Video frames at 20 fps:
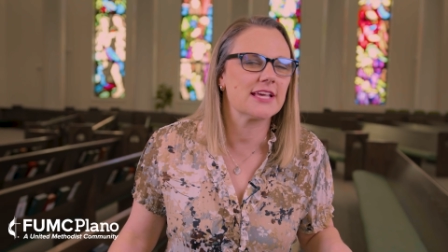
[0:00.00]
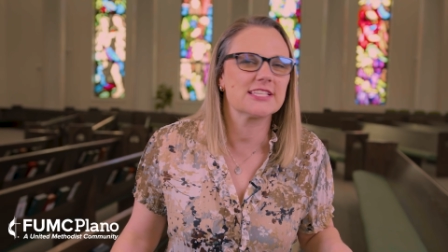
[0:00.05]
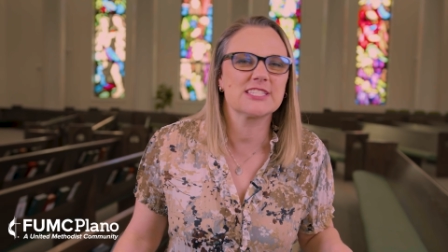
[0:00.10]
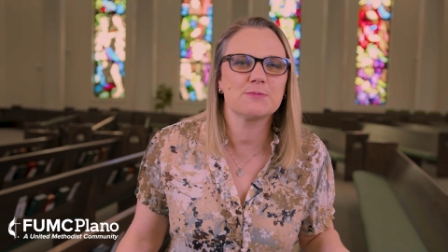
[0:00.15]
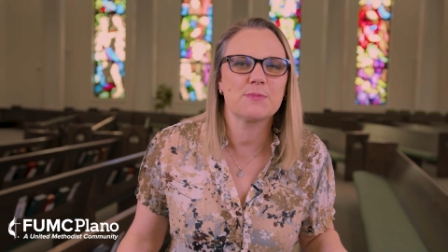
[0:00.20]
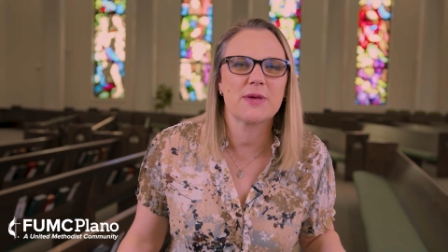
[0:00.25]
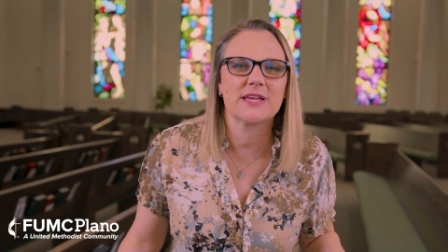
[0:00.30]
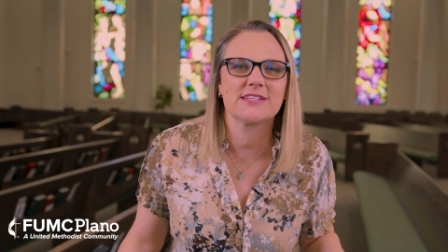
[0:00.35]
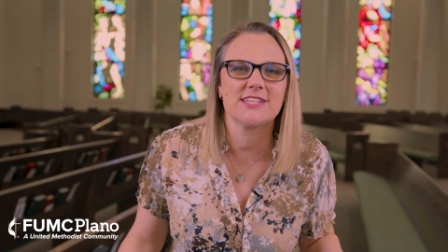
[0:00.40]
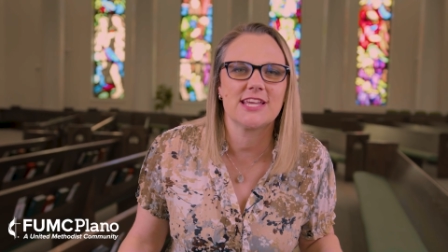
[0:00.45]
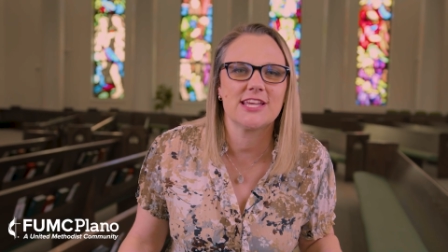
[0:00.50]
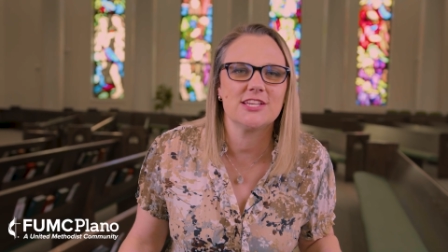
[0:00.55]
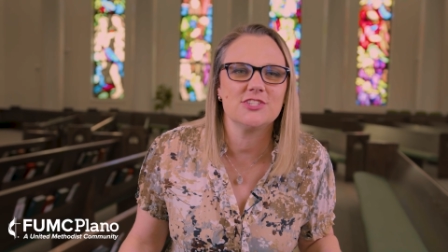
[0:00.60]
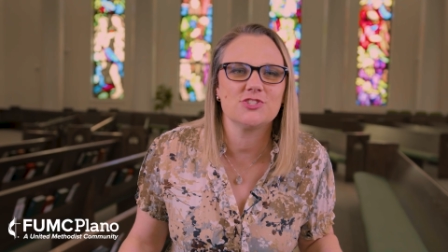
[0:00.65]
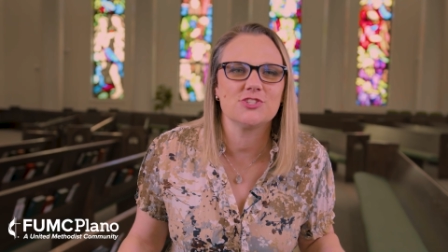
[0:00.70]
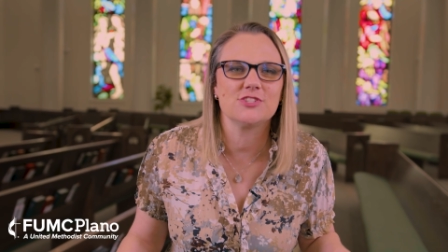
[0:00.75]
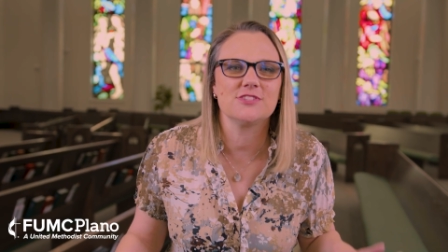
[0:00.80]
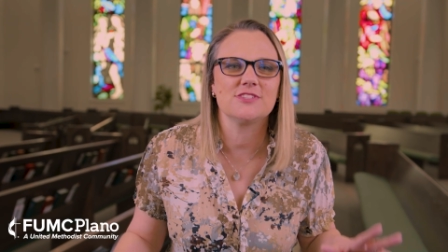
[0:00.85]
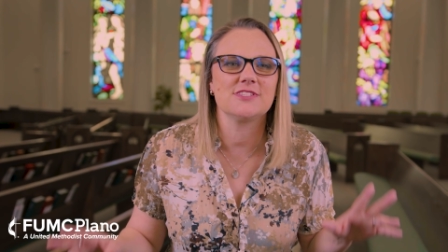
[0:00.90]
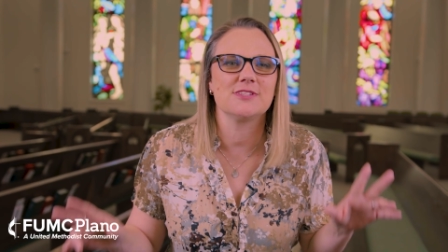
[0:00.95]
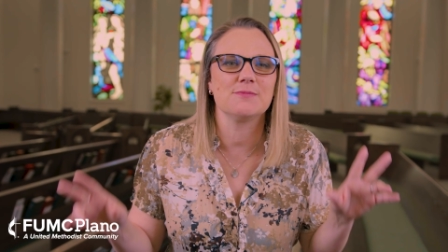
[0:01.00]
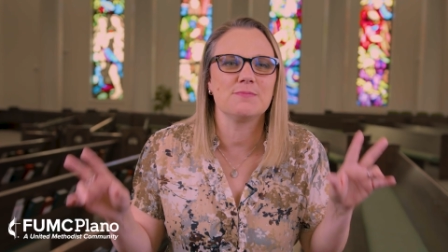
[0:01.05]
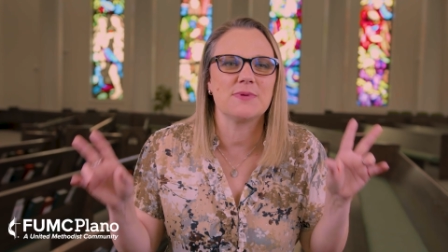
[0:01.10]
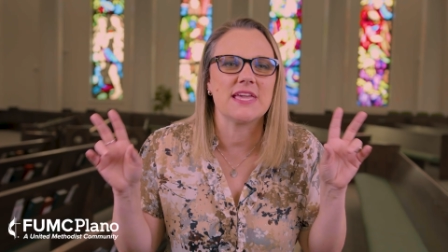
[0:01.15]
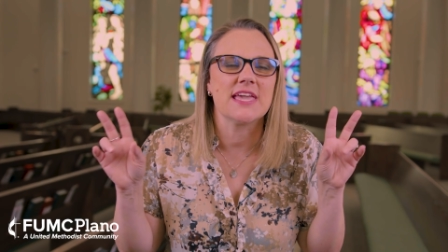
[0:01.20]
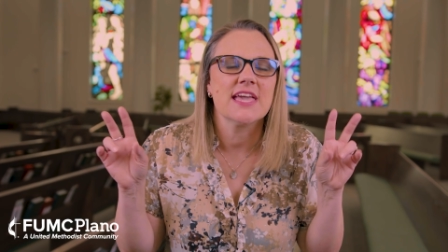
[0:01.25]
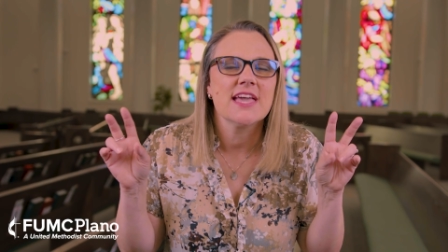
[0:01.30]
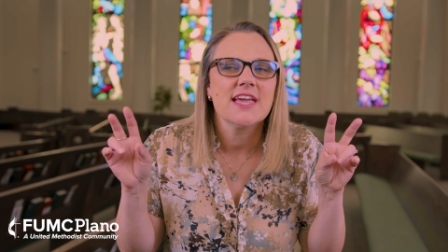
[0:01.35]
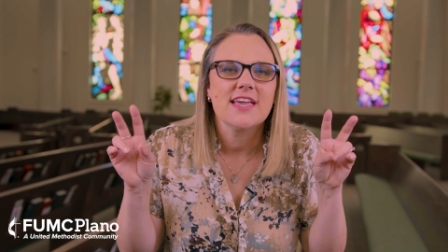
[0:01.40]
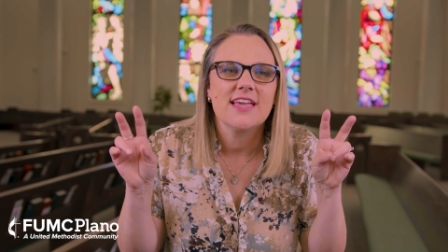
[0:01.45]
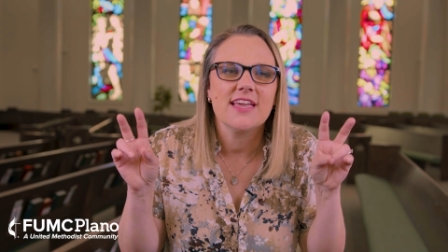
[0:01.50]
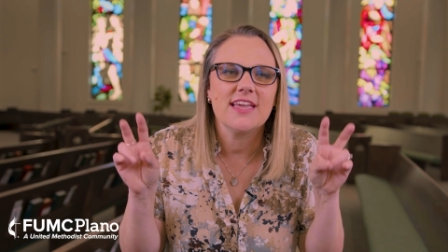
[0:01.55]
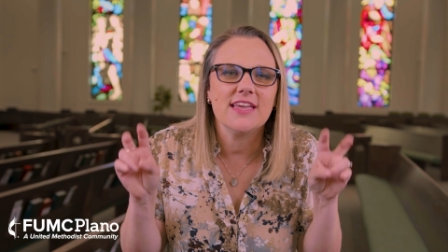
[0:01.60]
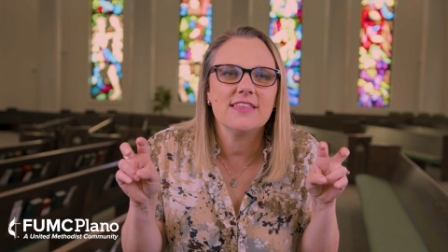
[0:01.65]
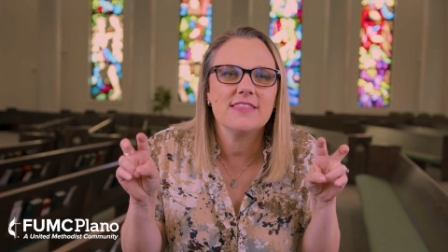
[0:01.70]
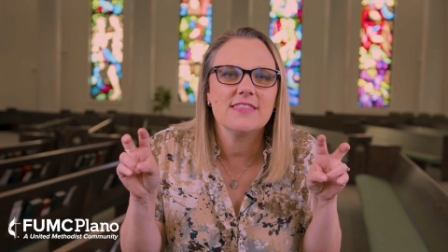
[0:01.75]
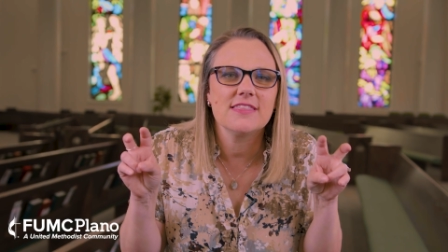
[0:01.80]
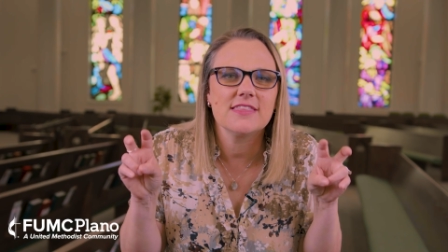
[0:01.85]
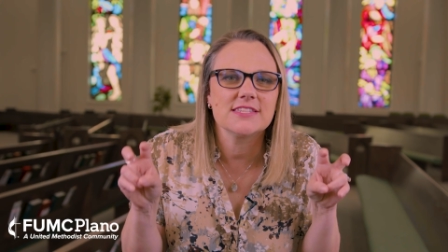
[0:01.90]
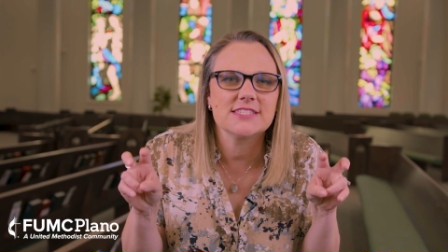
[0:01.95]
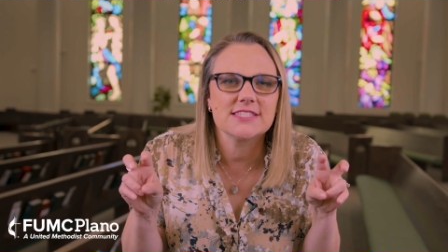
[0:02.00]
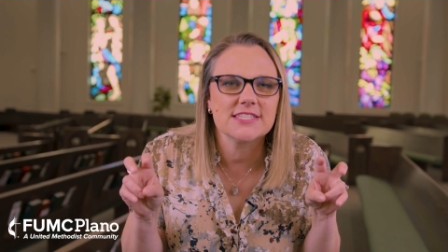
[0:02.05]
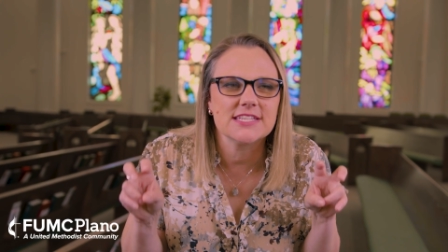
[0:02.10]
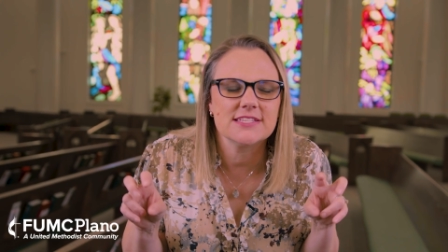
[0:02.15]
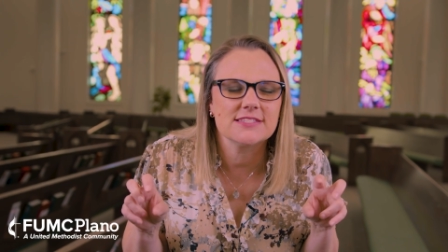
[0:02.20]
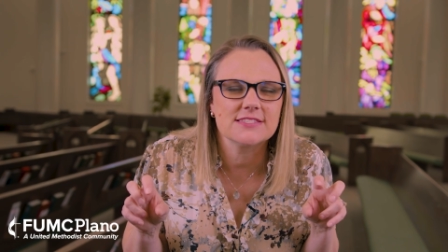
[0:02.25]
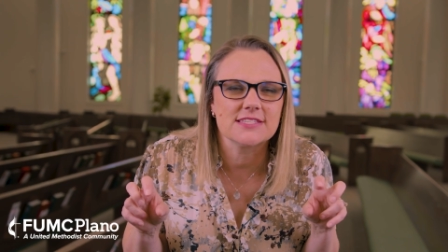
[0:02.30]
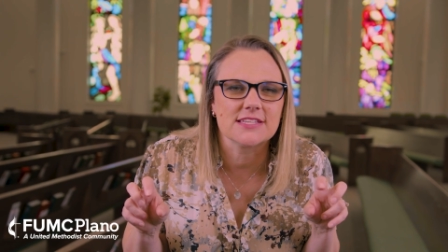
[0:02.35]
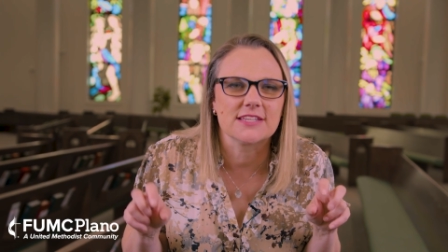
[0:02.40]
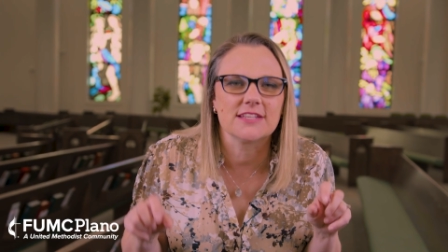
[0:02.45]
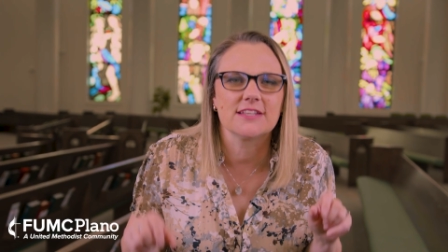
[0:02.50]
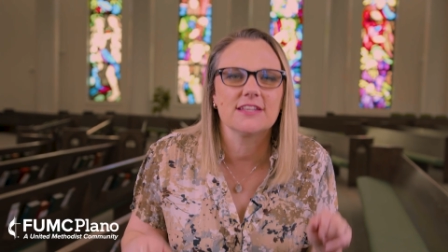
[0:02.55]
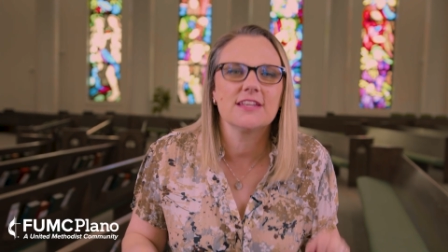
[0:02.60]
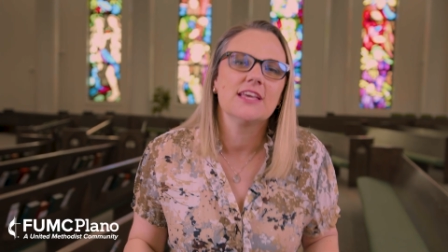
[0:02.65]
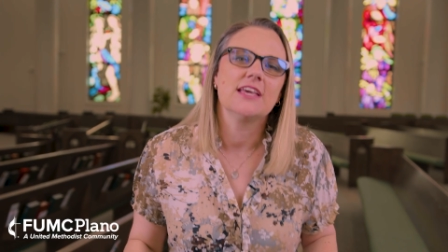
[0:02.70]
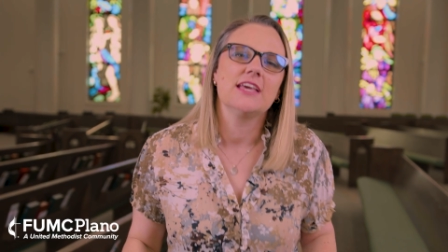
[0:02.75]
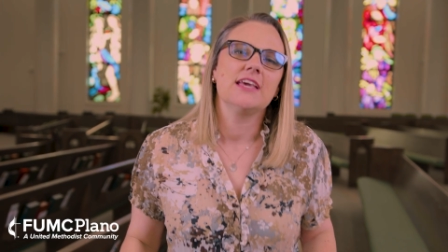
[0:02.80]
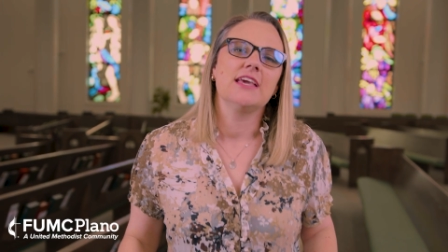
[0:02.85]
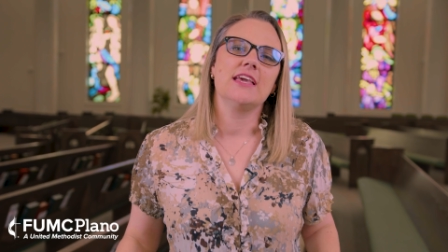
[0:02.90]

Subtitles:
expectations to be in the season